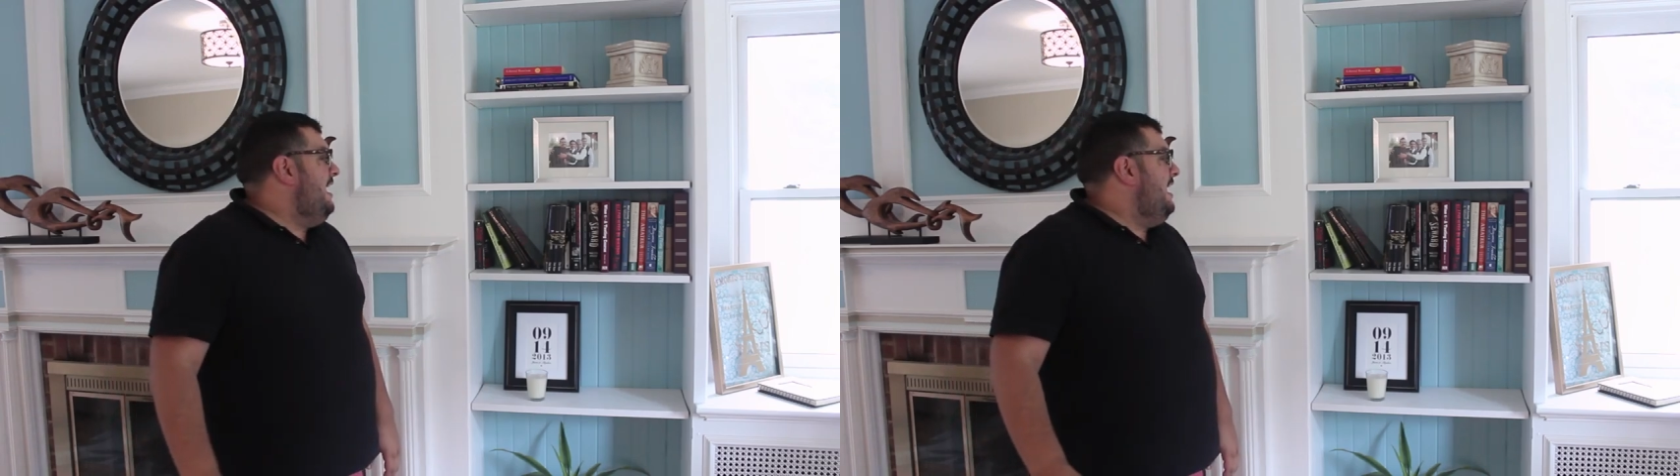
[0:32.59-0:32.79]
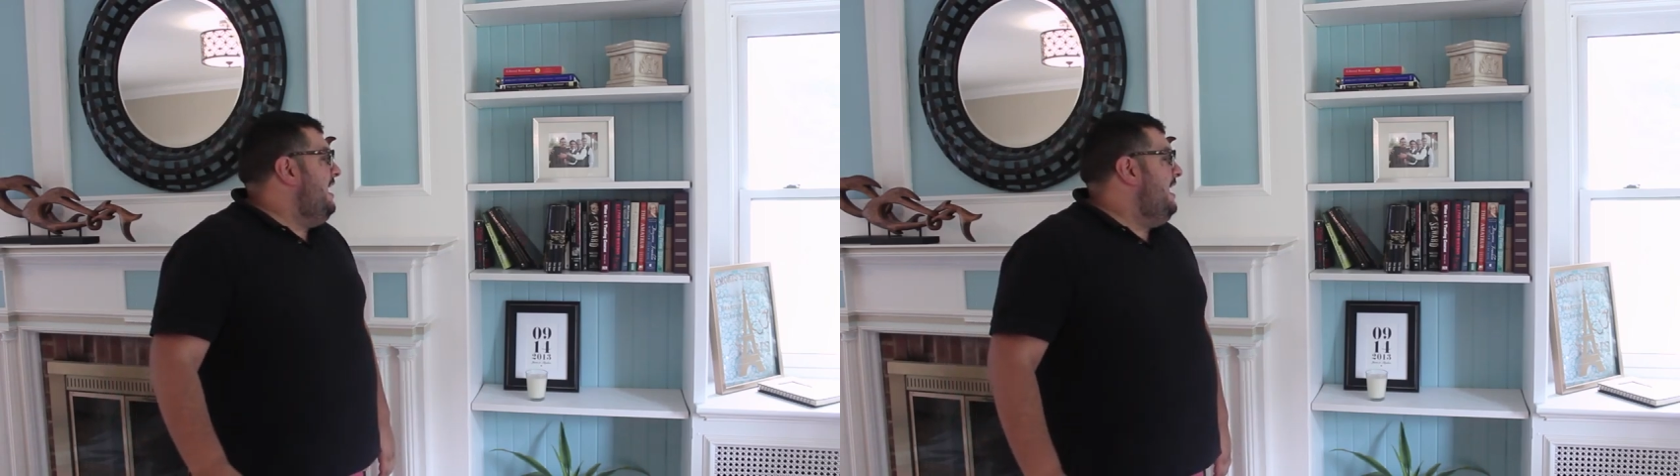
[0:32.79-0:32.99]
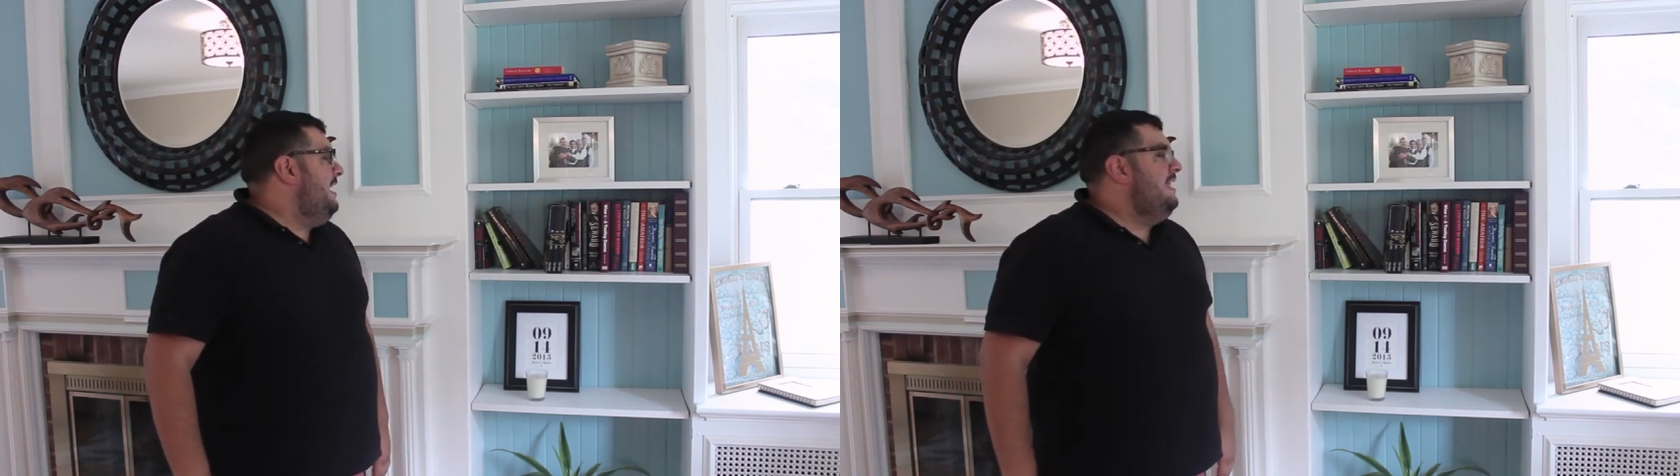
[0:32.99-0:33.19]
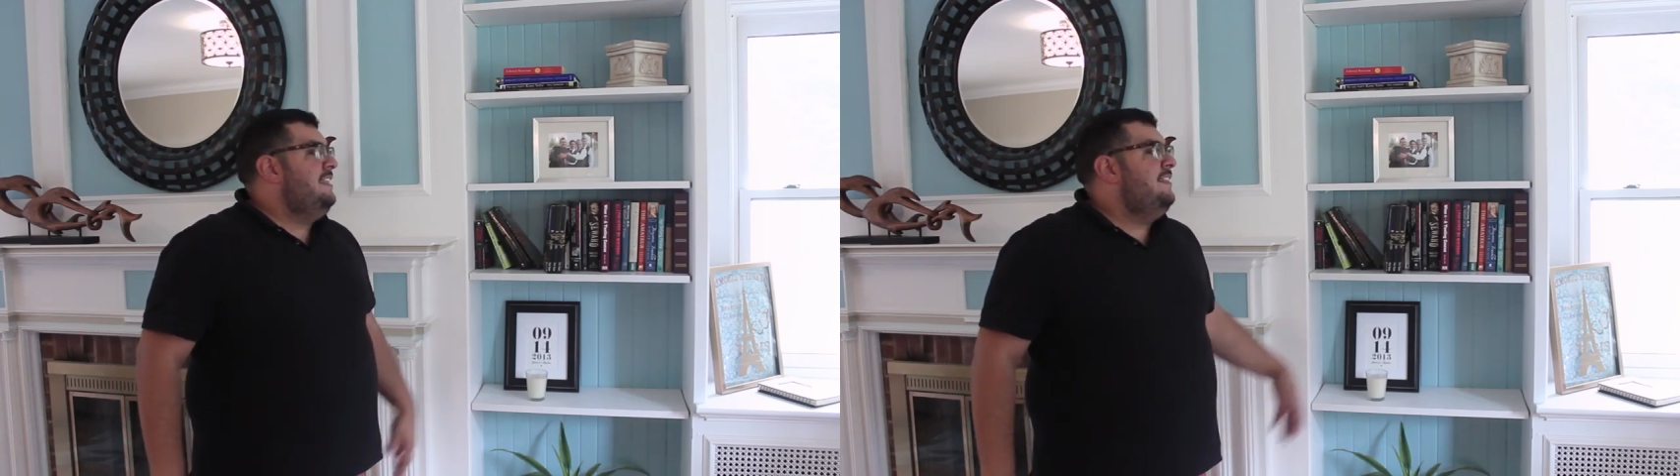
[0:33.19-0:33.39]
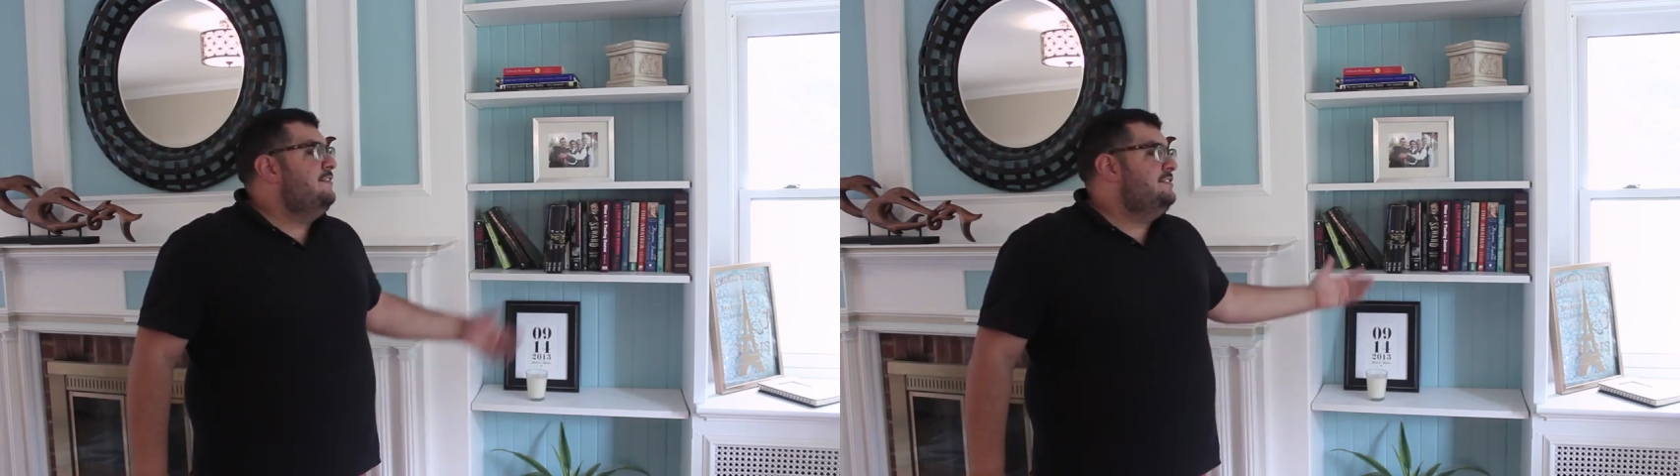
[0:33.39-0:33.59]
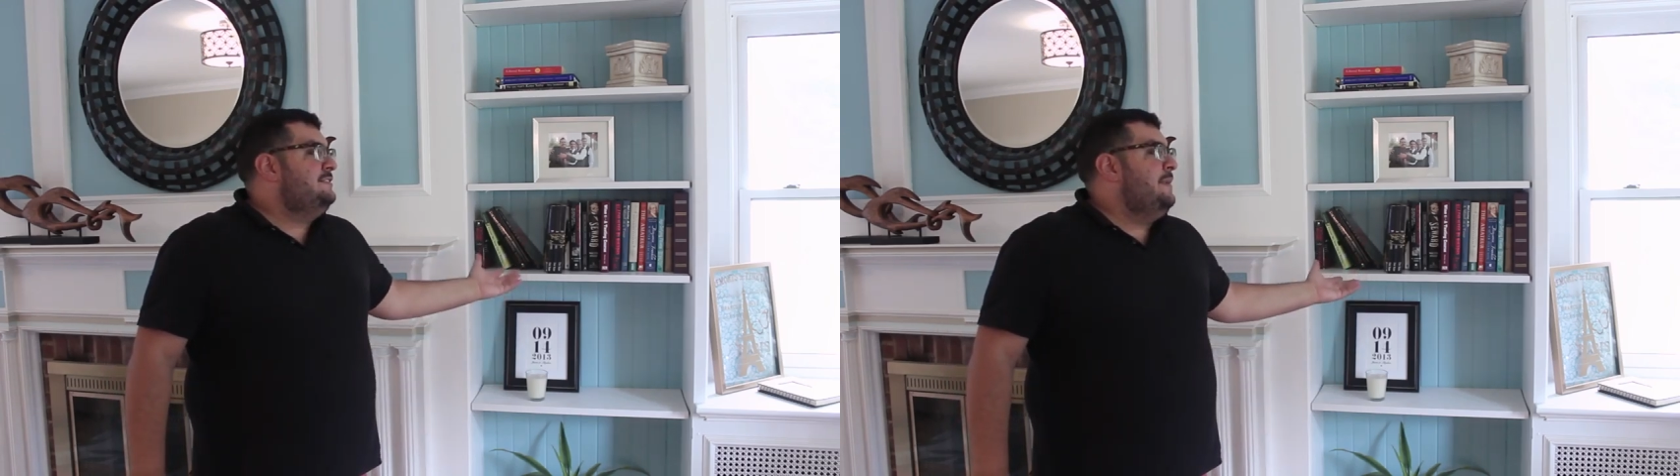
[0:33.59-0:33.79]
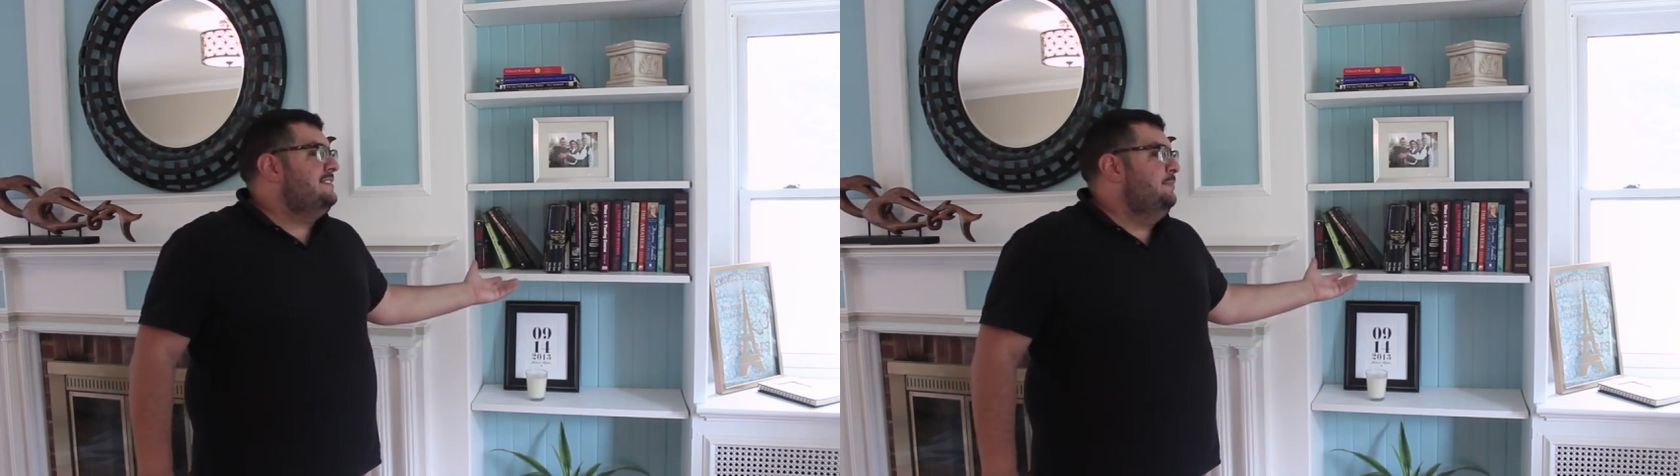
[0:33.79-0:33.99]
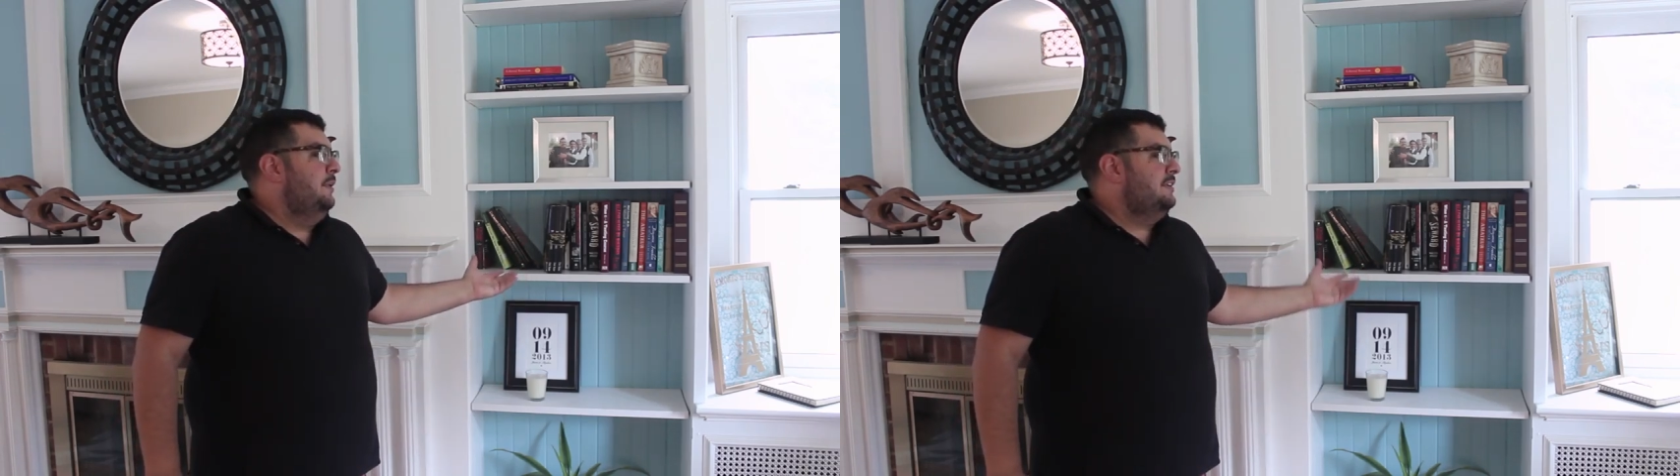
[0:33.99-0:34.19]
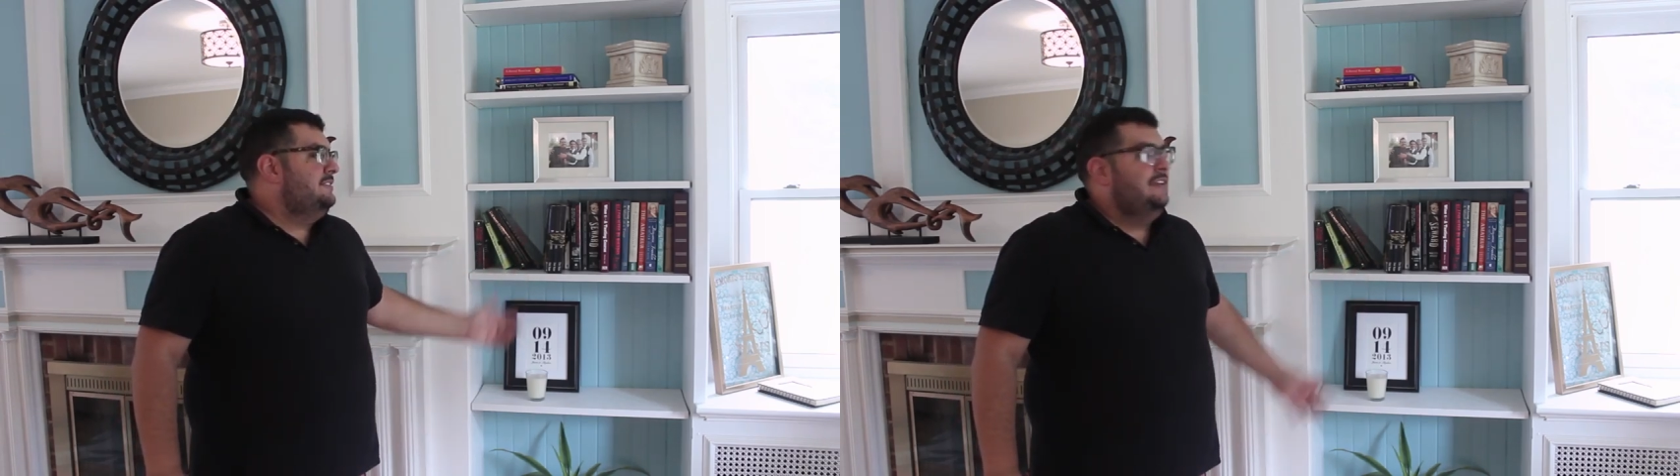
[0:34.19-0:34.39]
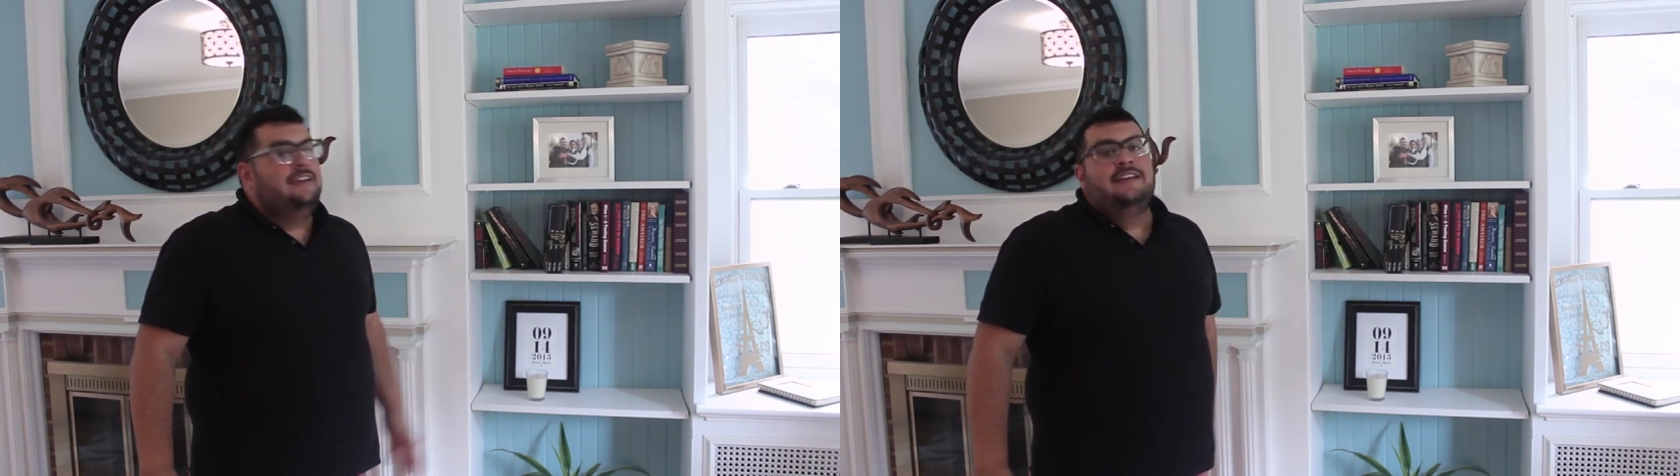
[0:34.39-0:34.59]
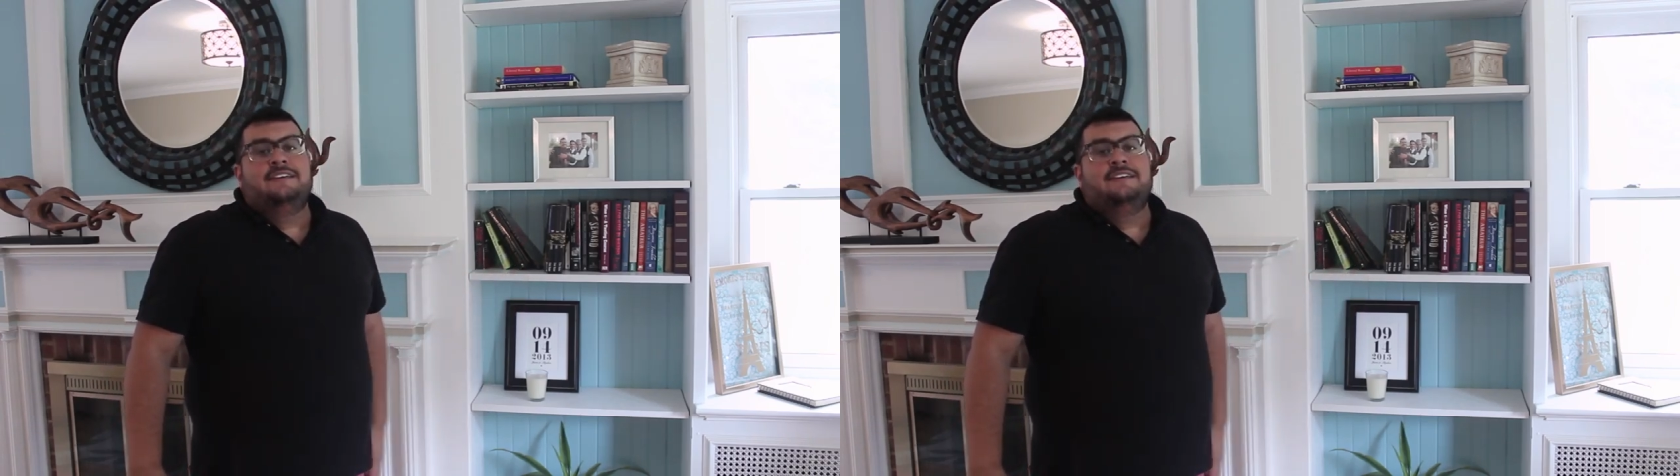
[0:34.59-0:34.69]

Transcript: And then there's this mess of books.